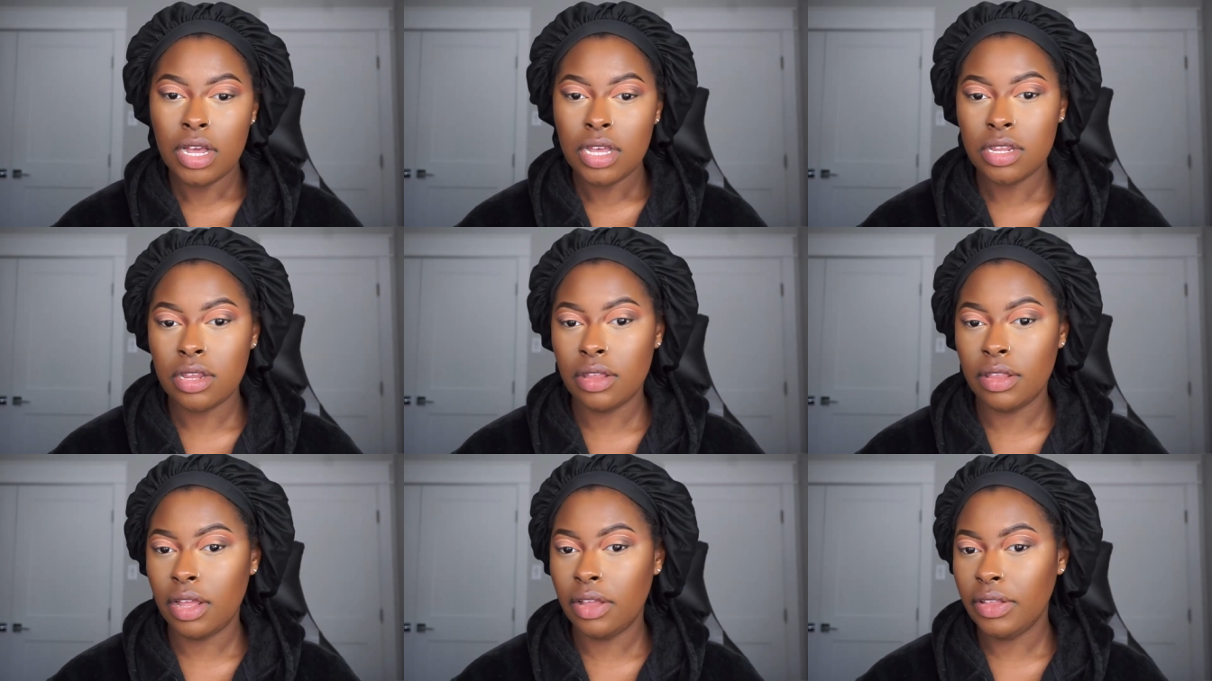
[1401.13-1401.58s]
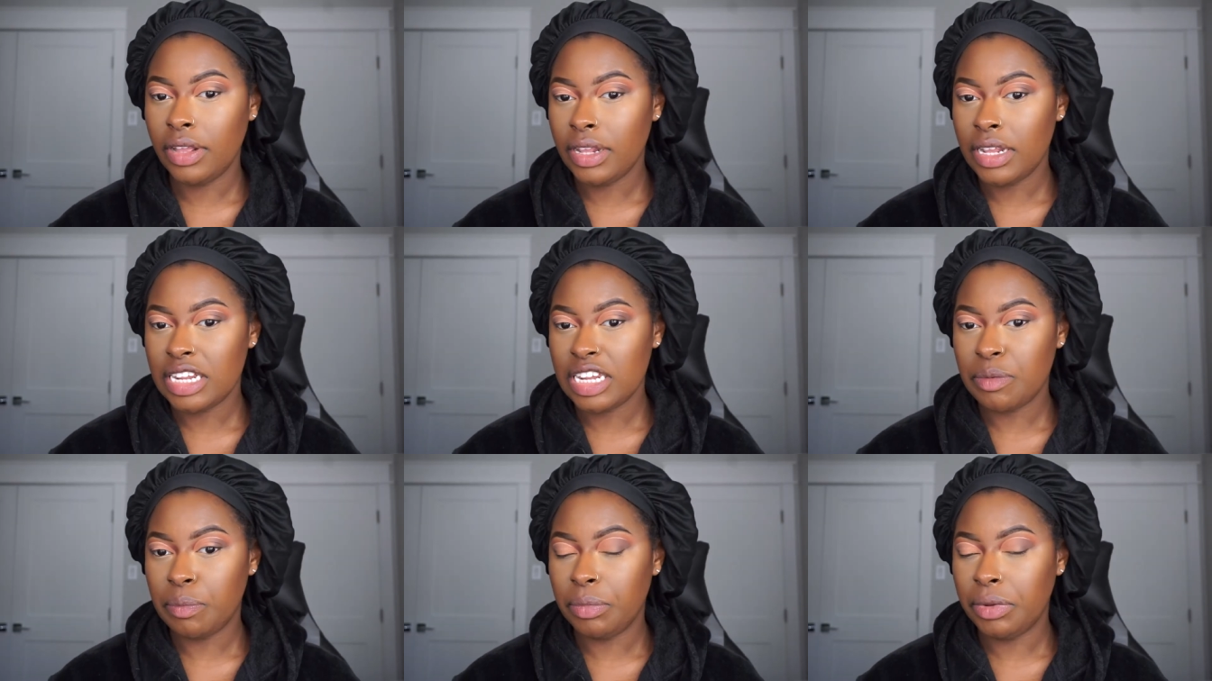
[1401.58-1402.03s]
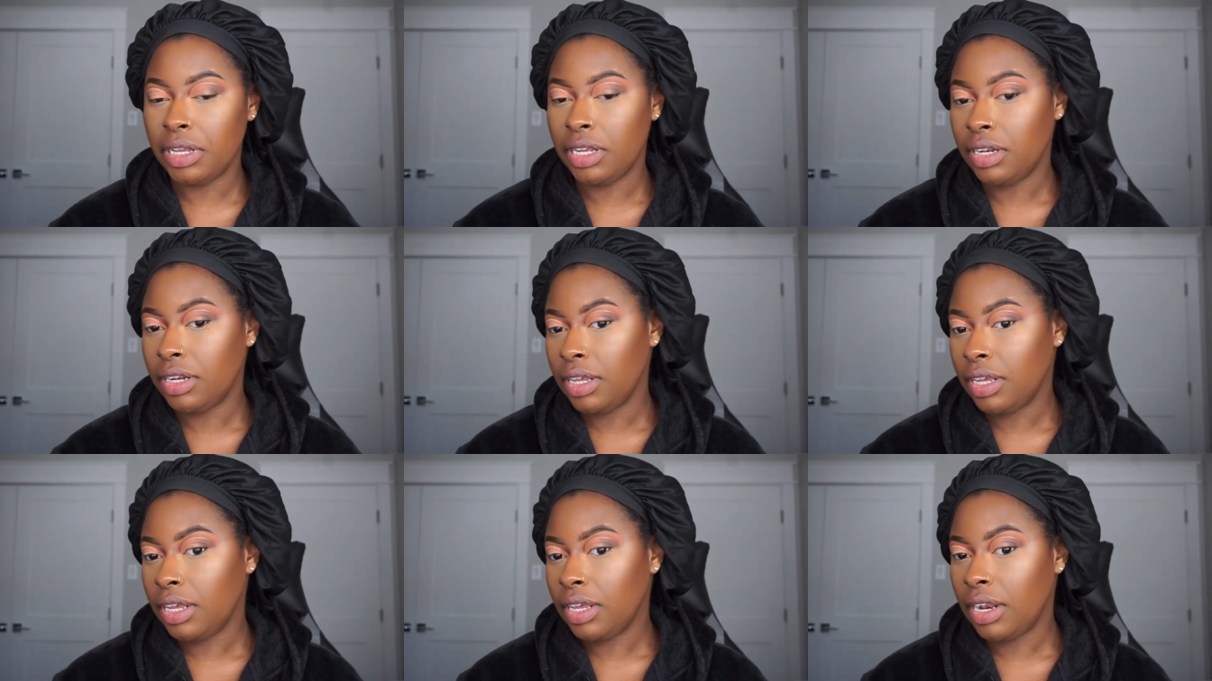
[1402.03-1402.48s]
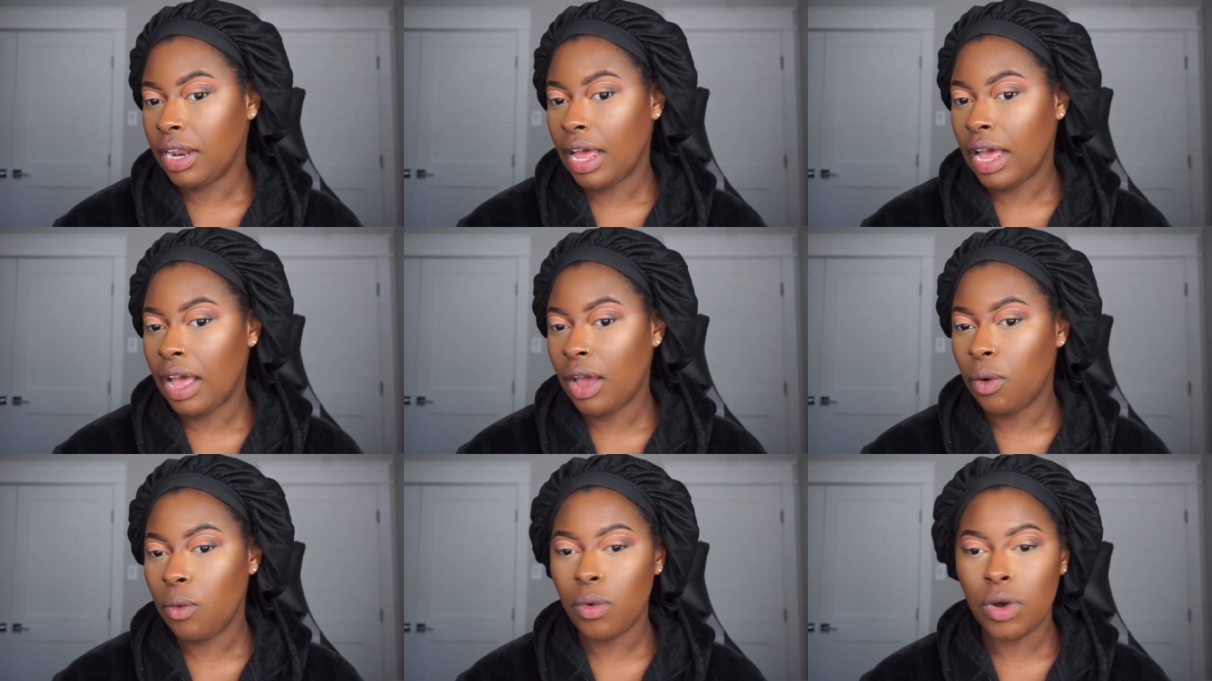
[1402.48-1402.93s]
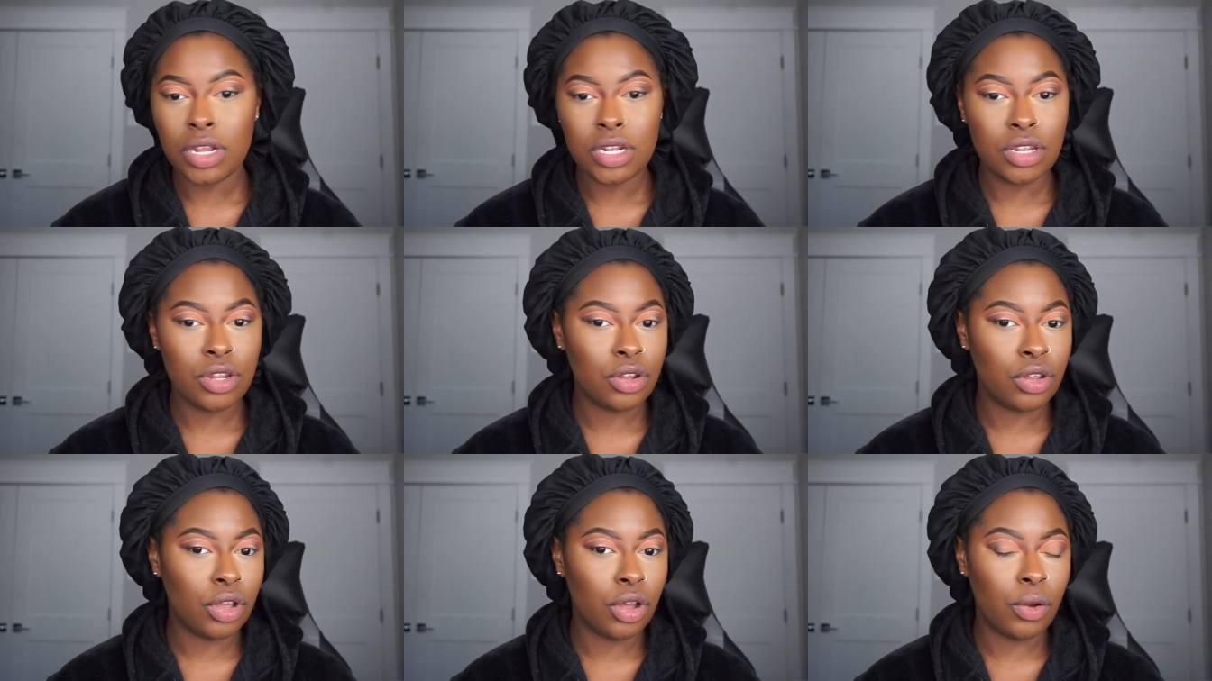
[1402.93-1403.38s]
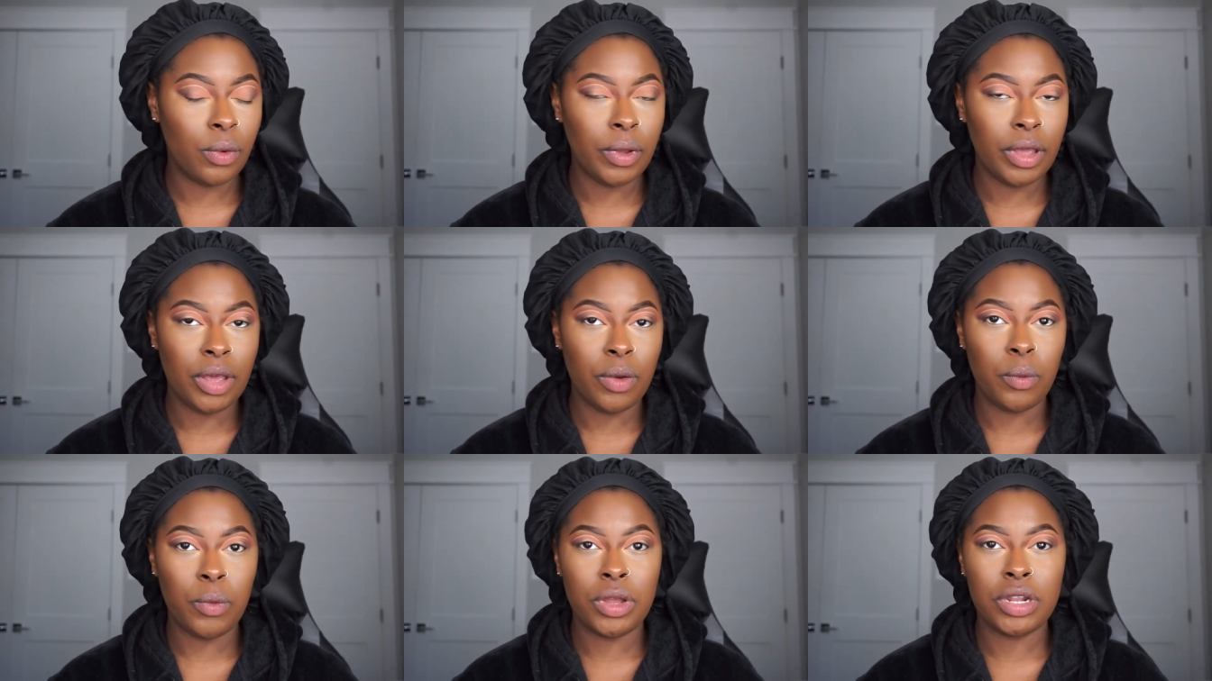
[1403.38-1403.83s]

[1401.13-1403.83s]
So now that that's blended, I want to go in